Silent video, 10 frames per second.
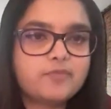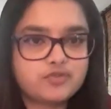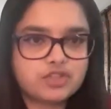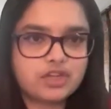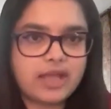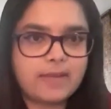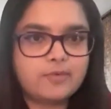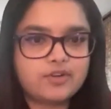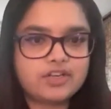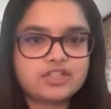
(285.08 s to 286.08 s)
which was
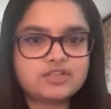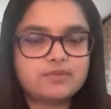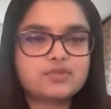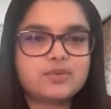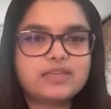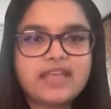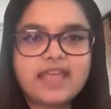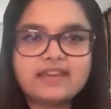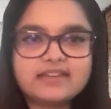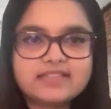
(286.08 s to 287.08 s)
collaboration between
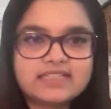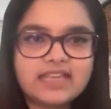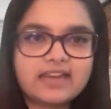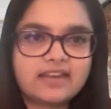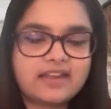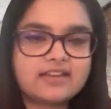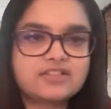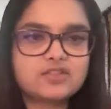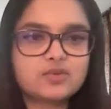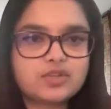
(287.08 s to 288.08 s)
L&T and NIT
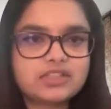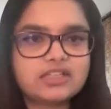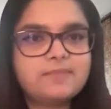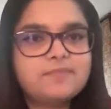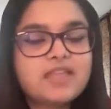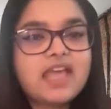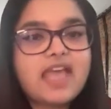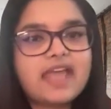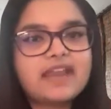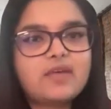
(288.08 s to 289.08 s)
Surathkal.
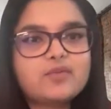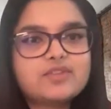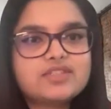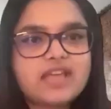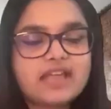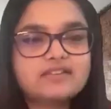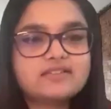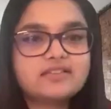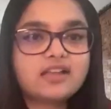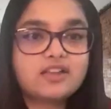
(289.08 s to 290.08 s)
And I was
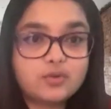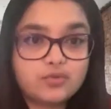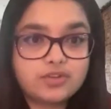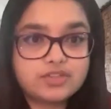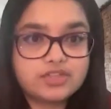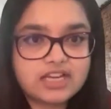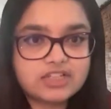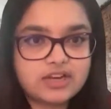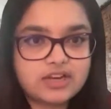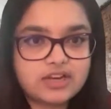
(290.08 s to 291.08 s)
at the Kannur
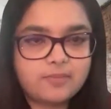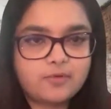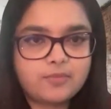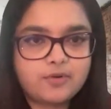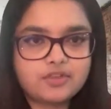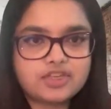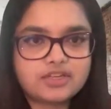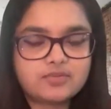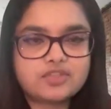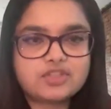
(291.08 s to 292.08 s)
International Airport
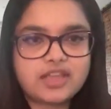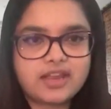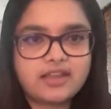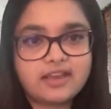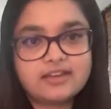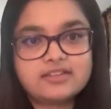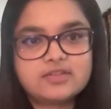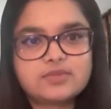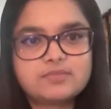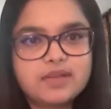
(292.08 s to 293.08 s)
project, which
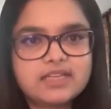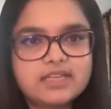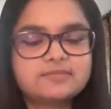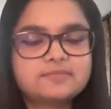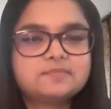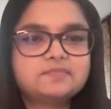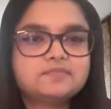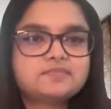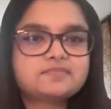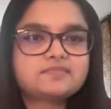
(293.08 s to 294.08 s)
L&T was building.
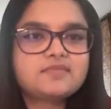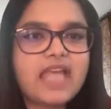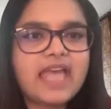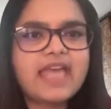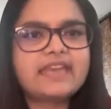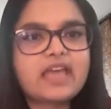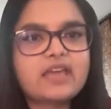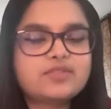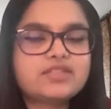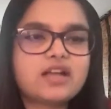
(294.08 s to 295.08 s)
And
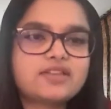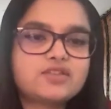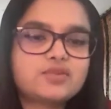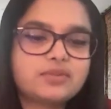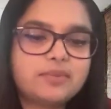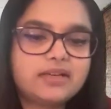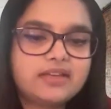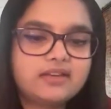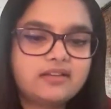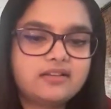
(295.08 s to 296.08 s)
I was tasked with
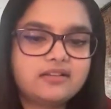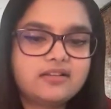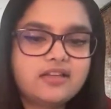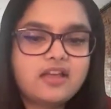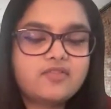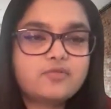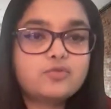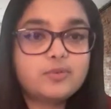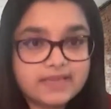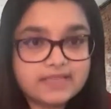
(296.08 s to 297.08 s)
building a
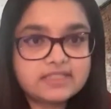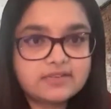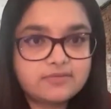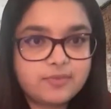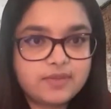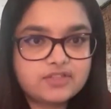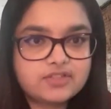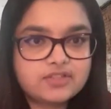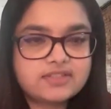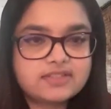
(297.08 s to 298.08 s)
rule-based
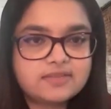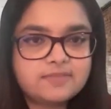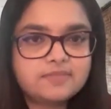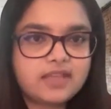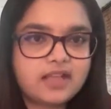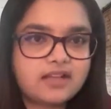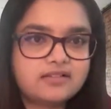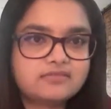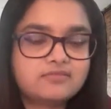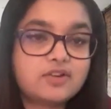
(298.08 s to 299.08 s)
information system.
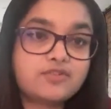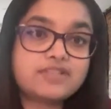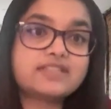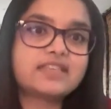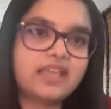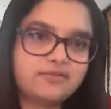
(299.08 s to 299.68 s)
A risk